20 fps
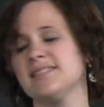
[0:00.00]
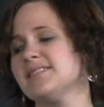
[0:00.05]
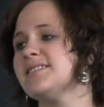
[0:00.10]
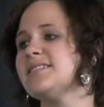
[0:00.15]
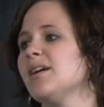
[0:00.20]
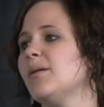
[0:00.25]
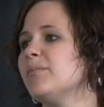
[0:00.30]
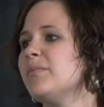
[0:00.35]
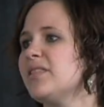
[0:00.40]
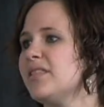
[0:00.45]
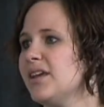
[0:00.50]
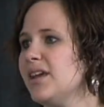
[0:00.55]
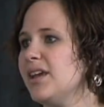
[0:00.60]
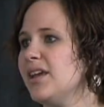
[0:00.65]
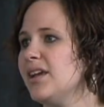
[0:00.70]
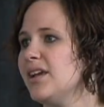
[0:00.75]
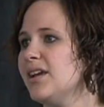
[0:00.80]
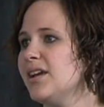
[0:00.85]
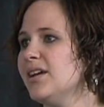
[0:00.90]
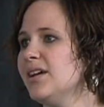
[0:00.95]

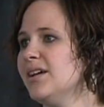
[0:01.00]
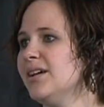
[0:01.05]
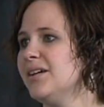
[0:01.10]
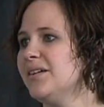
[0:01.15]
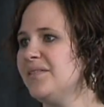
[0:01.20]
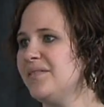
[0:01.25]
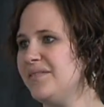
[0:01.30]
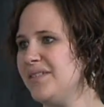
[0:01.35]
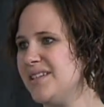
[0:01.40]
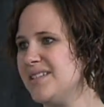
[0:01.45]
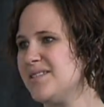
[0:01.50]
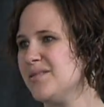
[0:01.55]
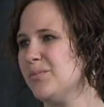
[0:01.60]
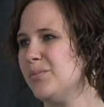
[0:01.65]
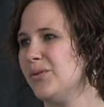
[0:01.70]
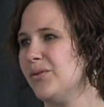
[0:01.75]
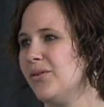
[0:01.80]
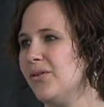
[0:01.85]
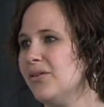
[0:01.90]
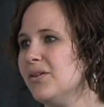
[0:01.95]
something
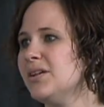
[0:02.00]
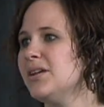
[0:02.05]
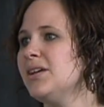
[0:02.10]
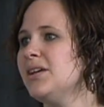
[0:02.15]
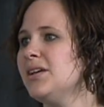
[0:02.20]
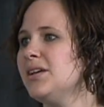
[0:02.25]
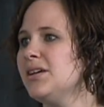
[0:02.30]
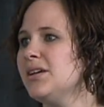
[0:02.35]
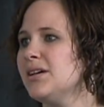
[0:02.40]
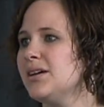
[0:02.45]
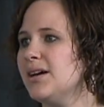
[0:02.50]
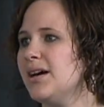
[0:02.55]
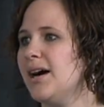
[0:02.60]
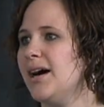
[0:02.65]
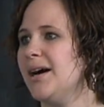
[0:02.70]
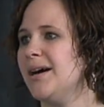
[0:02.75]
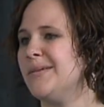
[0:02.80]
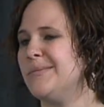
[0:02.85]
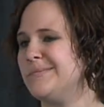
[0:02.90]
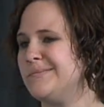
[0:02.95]
feasible
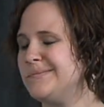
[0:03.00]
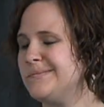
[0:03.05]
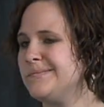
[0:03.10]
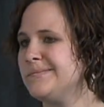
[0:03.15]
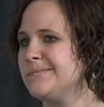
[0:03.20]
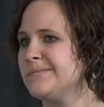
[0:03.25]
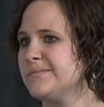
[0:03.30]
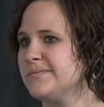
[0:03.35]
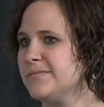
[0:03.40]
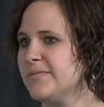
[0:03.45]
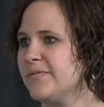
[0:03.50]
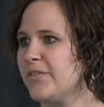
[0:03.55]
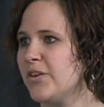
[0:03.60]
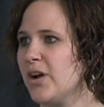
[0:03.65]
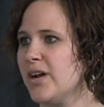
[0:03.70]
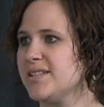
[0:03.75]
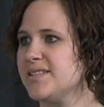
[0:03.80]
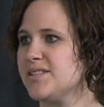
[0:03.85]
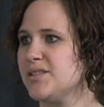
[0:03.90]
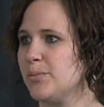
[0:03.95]
for
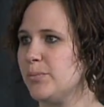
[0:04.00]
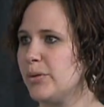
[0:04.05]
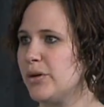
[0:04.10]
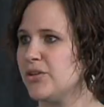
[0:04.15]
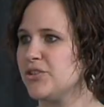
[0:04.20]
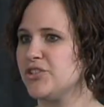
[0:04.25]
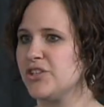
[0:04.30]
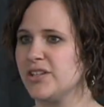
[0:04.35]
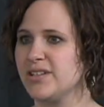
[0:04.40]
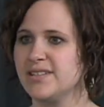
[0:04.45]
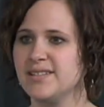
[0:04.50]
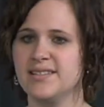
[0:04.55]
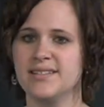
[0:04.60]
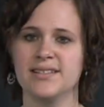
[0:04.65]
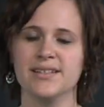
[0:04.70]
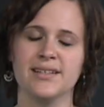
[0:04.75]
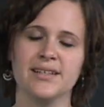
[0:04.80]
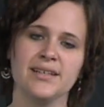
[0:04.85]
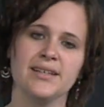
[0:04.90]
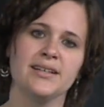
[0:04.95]
us to purchase
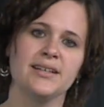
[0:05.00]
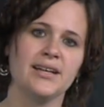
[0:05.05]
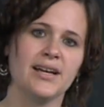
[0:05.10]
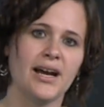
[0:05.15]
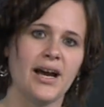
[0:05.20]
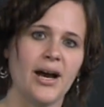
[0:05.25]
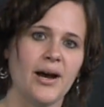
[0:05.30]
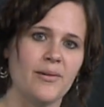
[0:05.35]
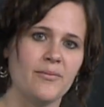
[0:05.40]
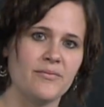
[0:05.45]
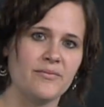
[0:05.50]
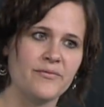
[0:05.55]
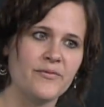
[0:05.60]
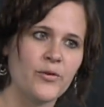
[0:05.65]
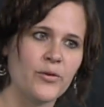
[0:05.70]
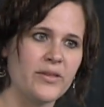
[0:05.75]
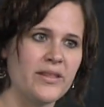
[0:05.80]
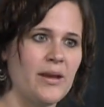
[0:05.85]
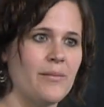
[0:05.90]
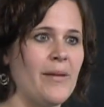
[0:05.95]

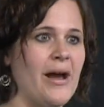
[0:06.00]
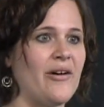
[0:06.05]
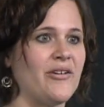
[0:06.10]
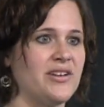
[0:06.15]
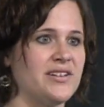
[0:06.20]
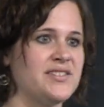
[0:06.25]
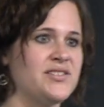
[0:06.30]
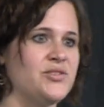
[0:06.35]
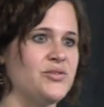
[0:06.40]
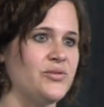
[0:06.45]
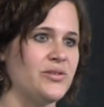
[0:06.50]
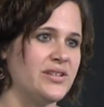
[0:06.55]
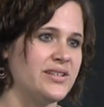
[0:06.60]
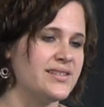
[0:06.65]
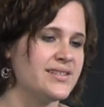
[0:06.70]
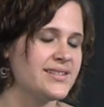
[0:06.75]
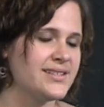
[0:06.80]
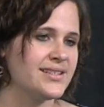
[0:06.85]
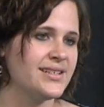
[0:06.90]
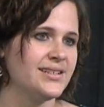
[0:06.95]
for the amount of
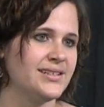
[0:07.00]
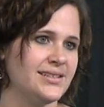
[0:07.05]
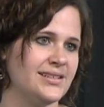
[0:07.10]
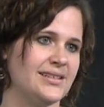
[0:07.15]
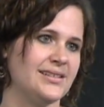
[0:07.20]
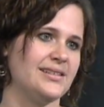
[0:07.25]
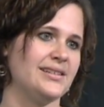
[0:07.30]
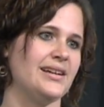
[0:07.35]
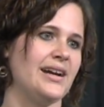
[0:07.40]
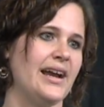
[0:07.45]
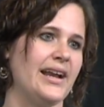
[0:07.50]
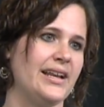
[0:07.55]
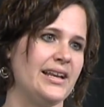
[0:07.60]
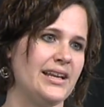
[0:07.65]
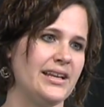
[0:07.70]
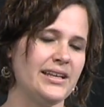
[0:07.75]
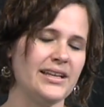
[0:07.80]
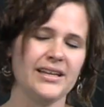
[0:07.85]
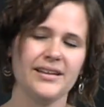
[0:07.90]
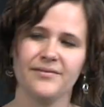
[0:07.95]
students I
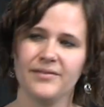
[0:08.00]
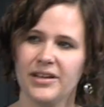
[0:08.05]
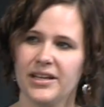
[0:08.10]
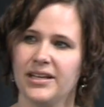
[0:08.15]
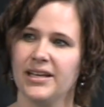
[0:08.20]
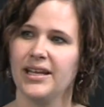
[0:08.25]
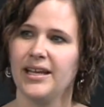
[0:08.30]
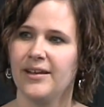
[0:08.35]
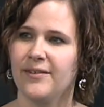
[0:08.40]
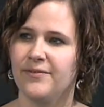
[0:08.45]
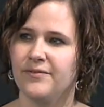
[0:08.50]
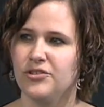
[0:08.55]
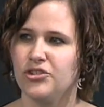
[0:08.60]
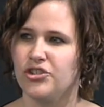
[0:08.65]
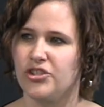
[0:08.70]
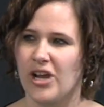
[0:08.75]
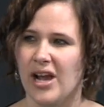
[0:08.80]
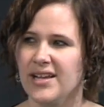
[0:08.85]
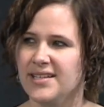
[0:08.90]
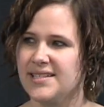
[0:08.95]
need. Even if
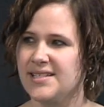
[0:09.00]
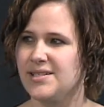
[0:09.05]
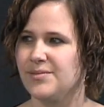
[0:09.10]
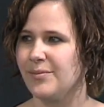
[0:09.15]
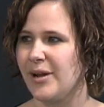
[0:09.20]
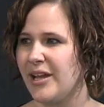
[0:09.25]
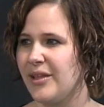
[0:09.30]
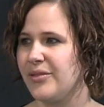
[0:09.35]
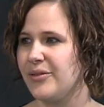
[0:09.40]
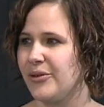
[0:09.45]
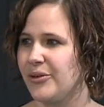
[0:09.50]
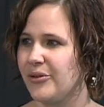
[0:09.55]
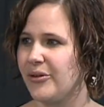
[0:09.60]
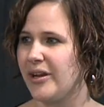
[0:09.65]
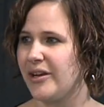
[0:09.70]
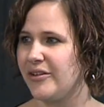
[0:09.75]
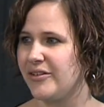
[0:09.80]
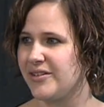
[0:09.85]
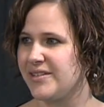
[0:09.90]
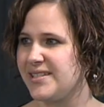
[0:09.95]
just my 3rd
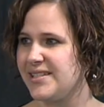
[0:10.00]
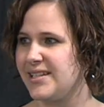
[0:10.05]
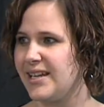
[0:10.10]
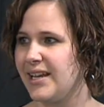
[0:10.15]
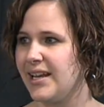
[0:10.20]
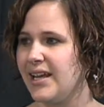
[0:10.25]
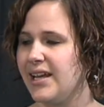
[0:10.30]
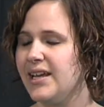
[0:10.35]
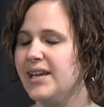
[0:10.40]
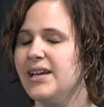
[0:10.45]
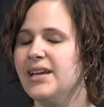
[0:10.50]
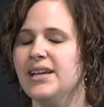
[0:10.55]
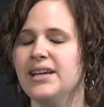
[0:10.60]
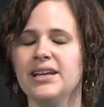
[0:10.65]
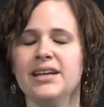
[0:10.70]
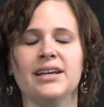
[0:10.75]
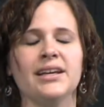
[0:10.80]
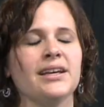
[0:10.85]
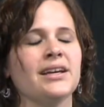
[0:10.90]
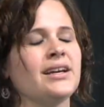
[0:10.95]
graders did it,
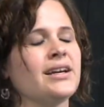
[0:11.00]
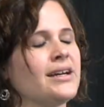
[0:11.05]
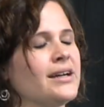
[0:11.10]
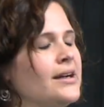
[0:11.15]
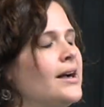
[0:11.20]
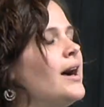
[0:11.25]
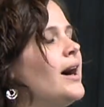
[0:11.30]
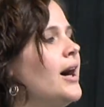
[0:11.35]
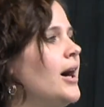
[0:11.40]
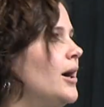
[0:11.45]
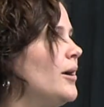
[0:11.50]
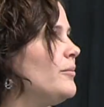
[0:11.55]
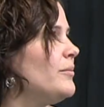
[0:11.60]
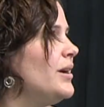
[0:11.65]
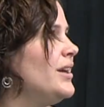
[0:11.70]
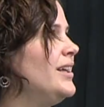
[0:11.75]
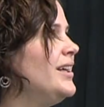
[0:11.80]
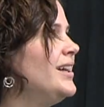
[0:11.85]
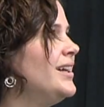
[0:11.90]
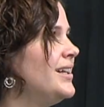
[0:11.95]

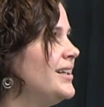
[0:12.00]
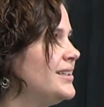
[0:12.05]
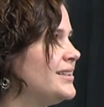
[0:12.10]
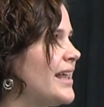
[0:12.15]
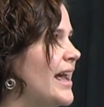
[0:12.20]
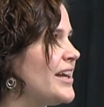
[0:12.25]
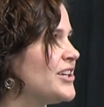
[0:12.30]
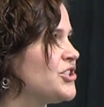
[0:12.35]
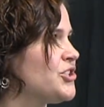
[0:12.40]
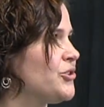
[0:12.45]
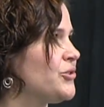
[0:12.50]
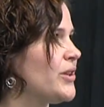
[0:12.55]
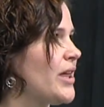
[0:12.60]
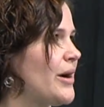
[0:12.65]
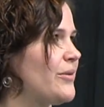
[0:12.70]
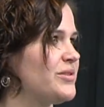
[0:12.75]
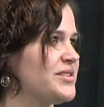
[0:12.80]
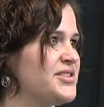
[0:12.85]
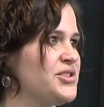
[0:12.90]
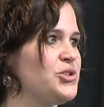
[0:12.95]
last year
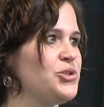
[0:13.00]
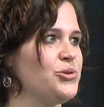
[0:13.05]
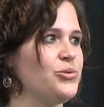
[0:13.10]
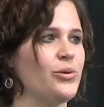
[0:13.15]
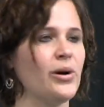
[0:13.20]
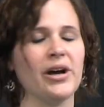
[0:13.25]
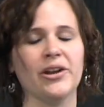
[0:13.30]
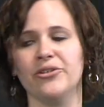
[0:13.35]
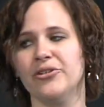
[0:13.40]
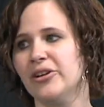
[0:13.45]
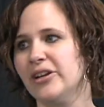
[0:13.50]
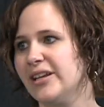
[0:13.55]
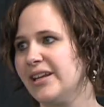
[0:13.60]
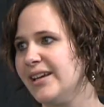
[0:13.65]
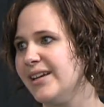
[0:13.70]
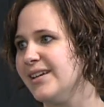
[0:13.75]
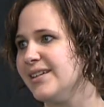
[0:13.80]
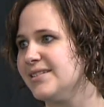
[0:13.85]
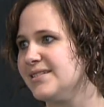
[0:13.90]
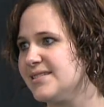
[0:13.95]
that was 200
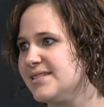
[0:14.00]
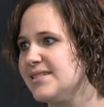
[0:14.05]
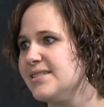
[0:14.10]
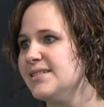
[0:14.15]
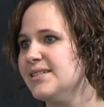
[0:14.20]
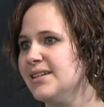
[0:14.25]
kids.